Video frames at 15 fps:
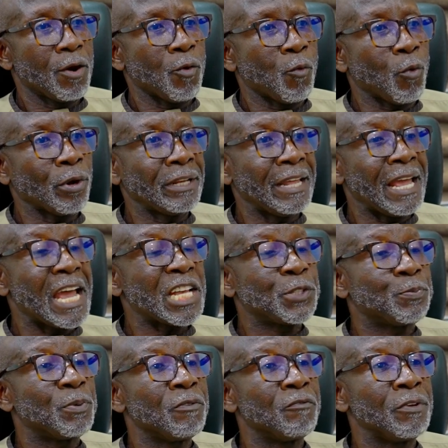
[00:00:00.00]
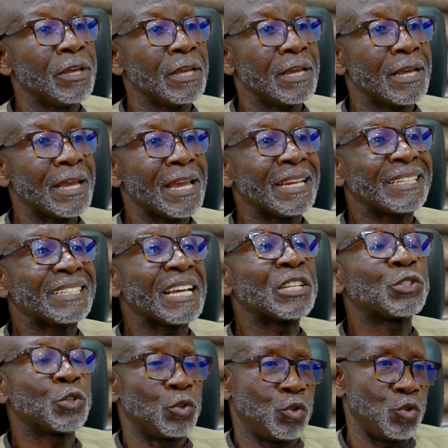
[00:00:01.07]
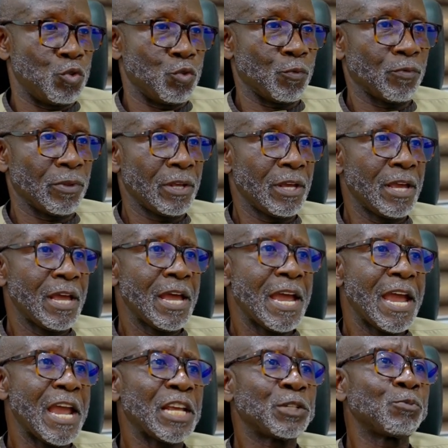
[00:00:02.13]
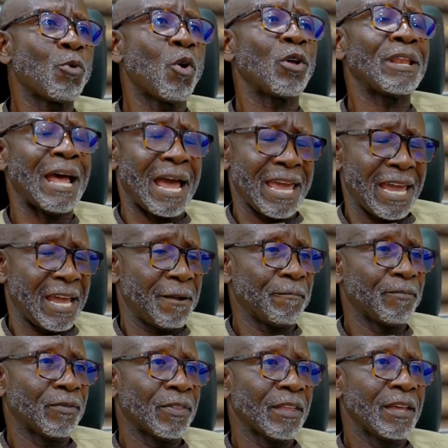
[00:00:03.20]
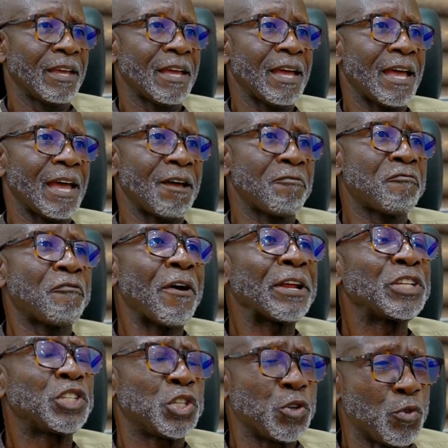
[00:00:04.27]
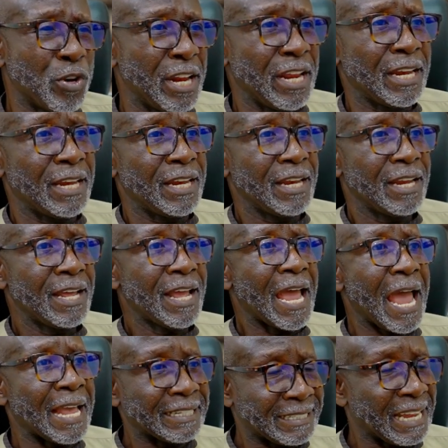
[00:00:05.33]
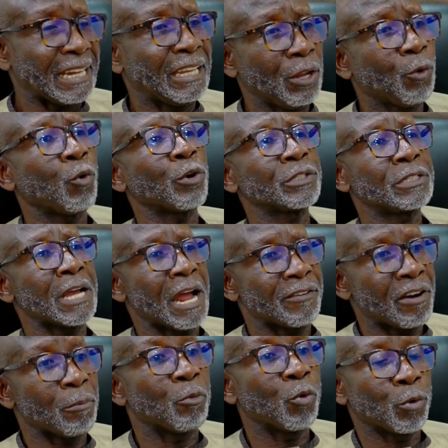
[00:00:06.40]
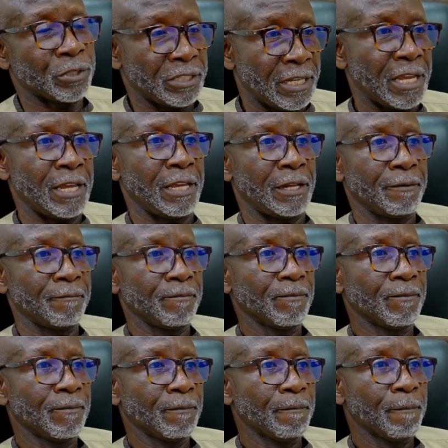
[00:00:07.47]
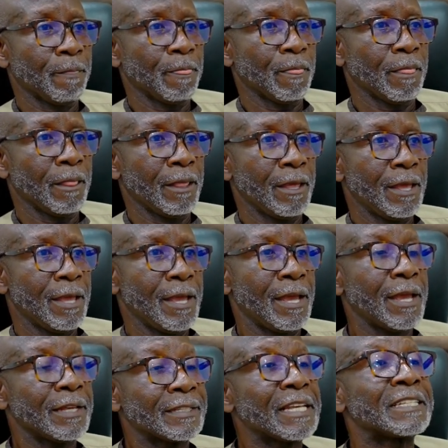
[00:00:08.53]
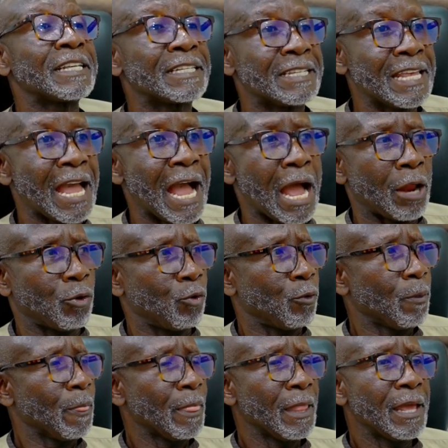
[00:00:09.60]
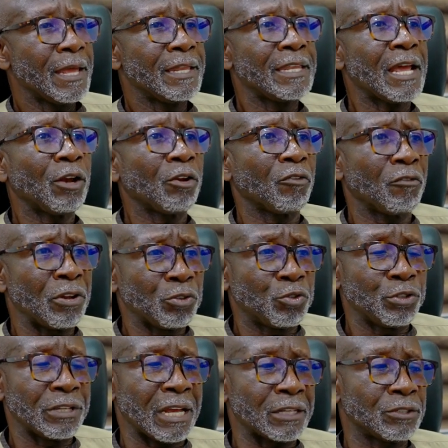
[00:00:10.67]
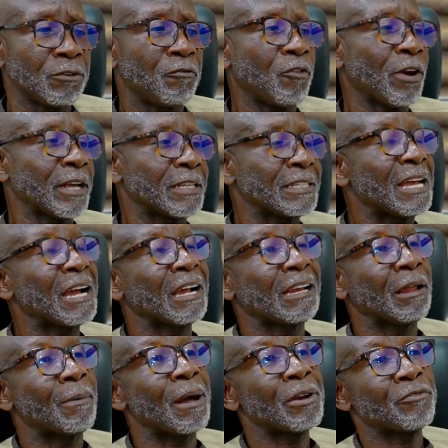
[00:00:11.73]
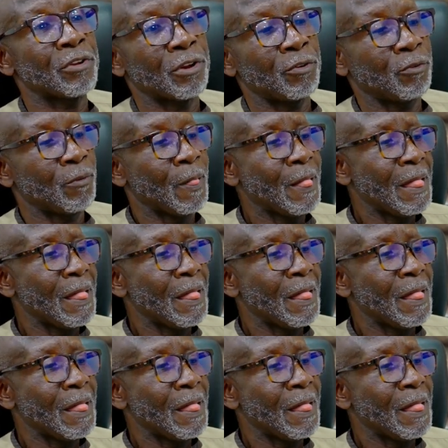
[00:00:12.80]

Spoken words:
what the SPV intends to do is more like fine tuning exactly what Honorable was saying. Since there are a lot of enthusiasts, don't forget, it's our Club 100, no?